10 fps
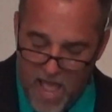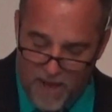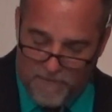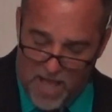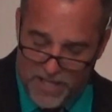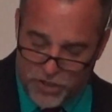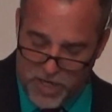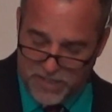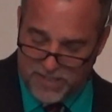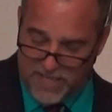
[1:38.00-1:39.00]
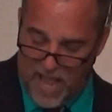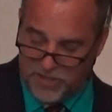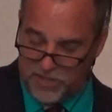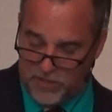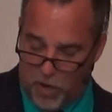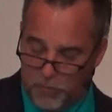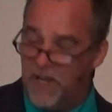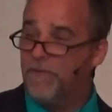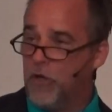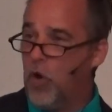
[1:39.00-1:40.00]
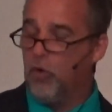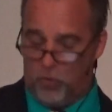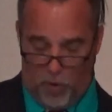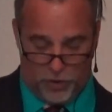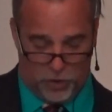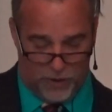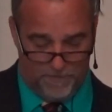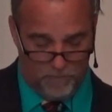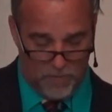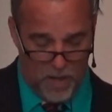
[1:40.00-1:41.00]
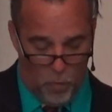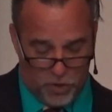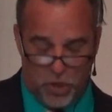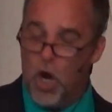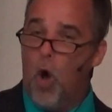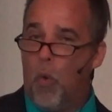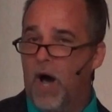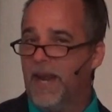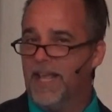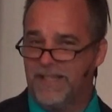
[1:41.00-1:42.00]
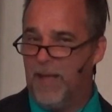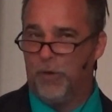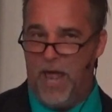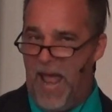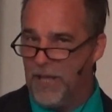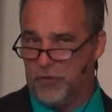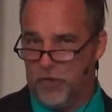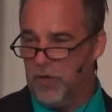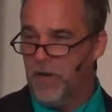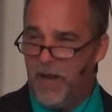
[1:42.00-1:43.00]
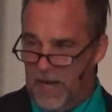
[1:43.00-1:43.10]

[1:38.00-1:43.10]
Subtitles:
And finally, Jesus asks His own difficult question, which no one is able to answer.